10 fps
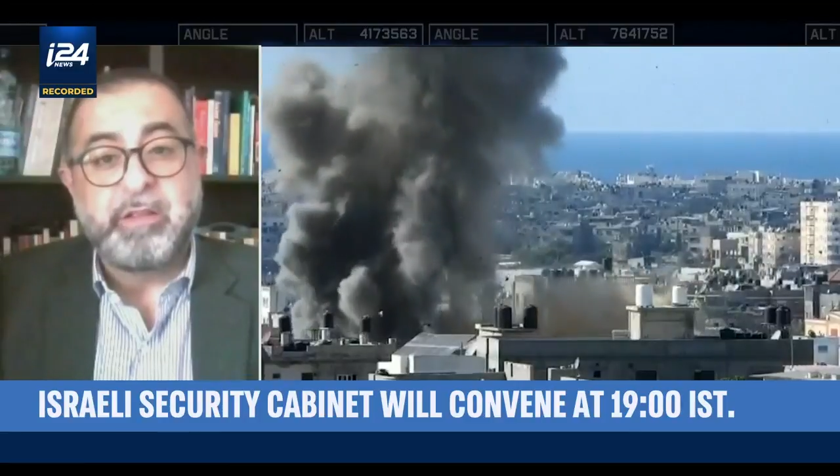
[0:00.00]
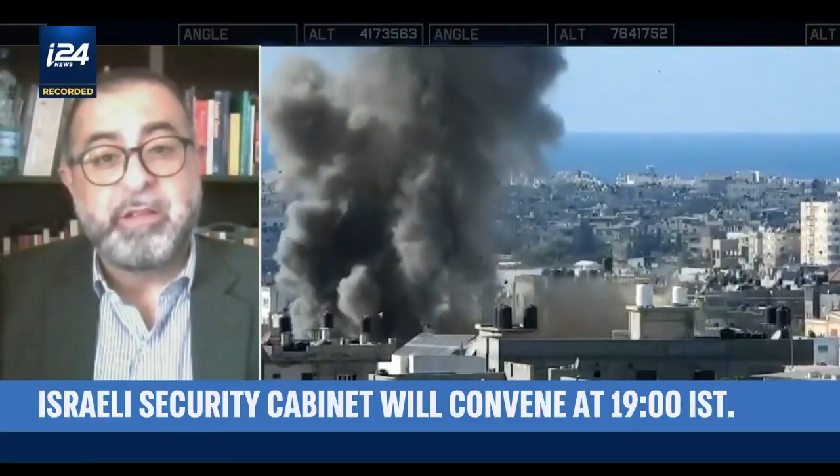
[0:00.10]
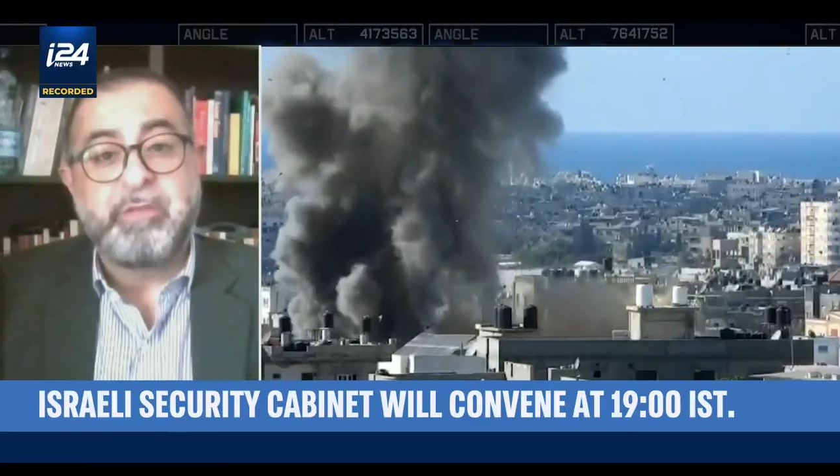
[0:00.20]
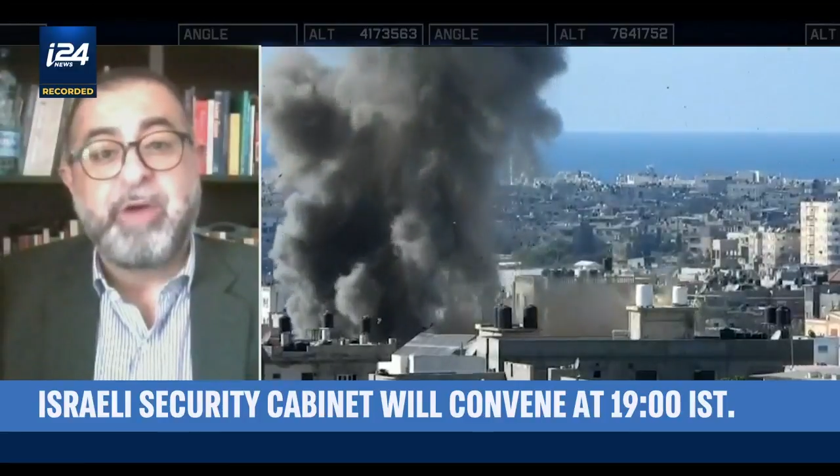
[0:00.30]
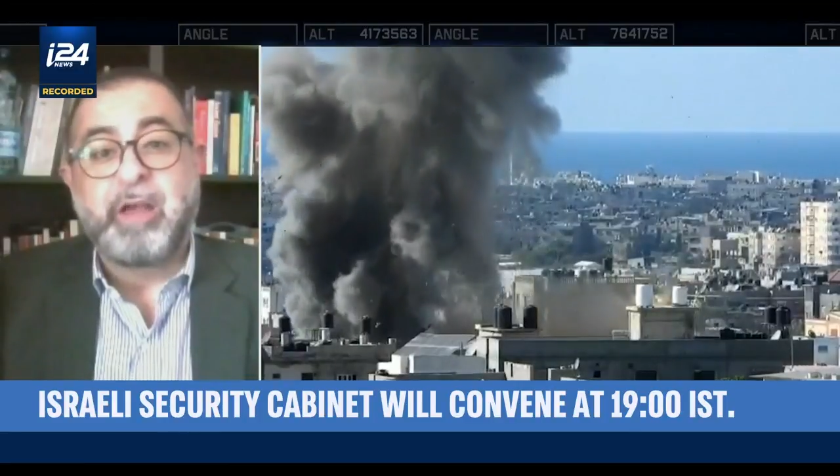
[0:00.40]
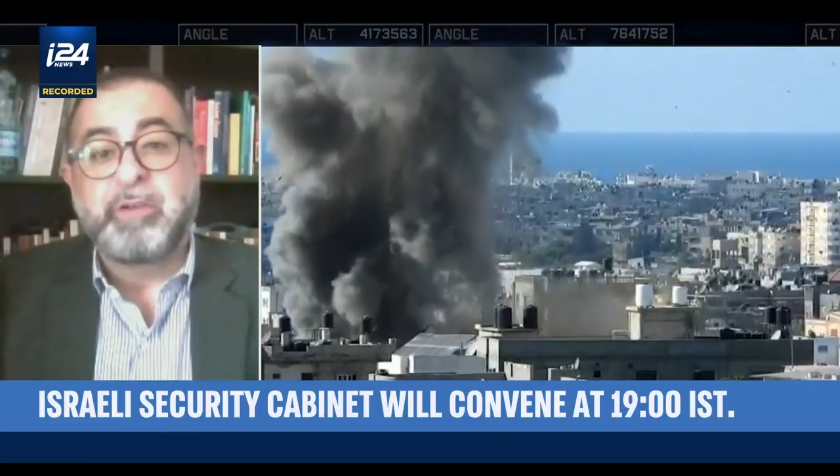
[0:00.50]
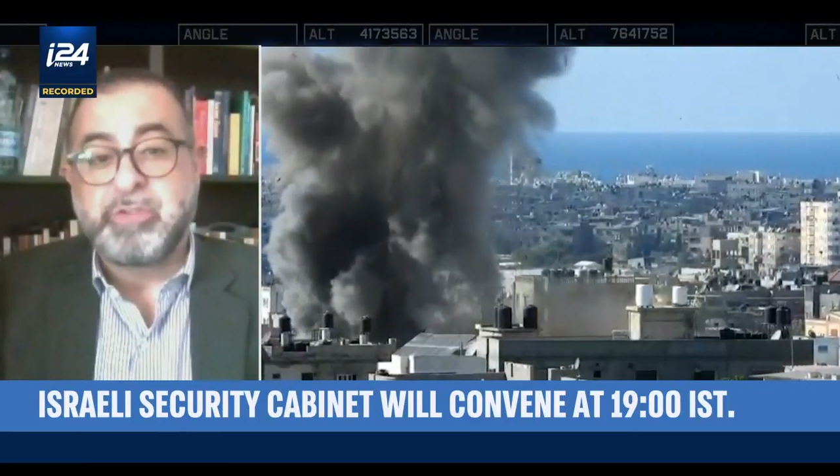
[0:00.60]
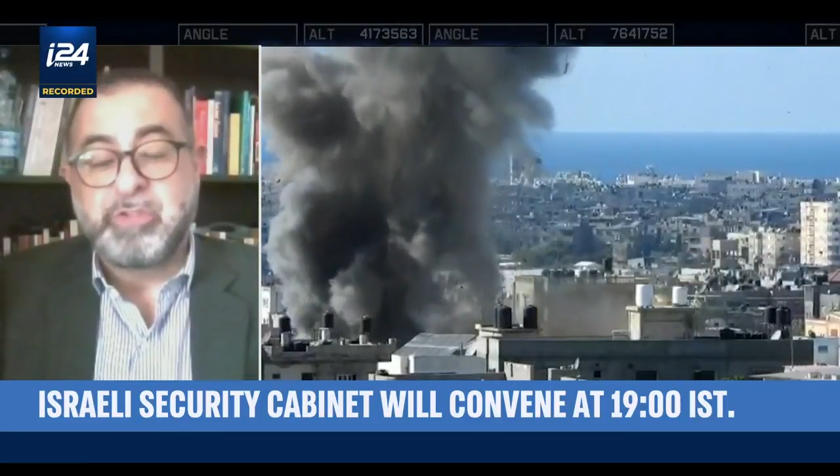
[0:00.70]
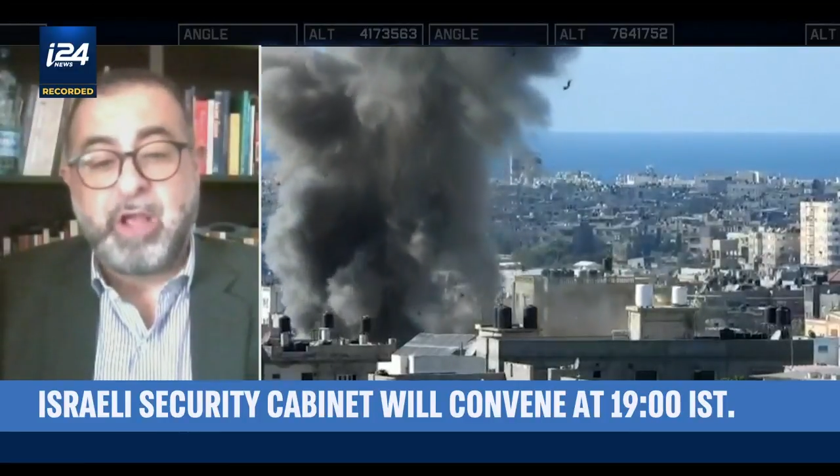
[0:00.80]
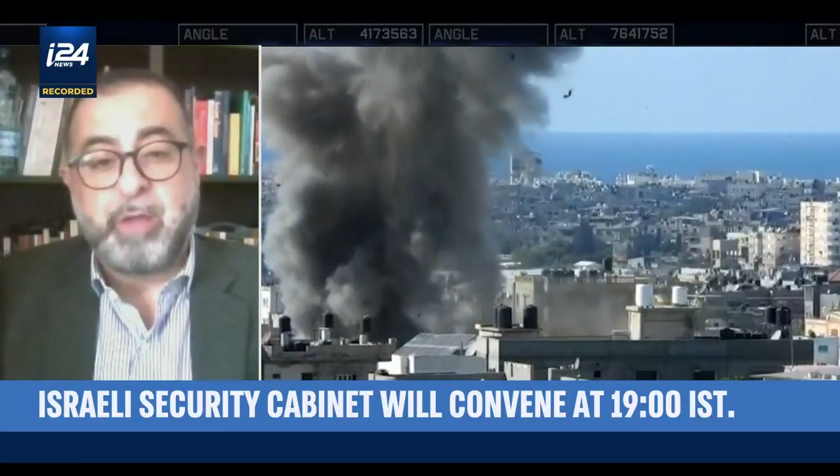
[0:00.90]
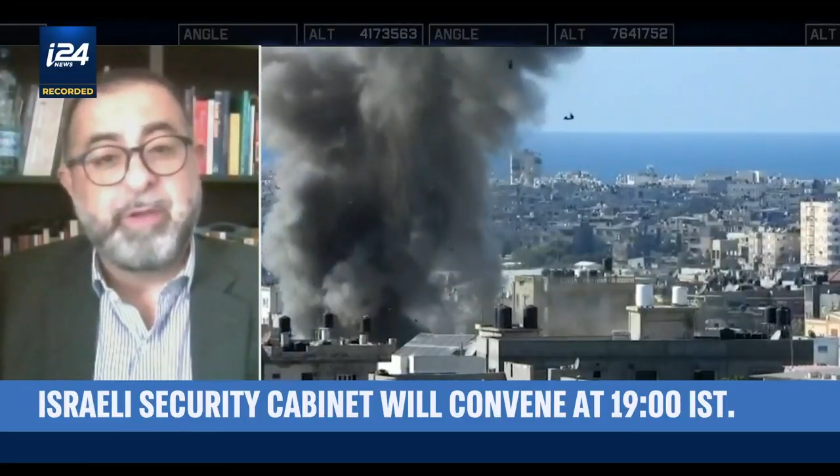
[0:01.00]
the violence stop.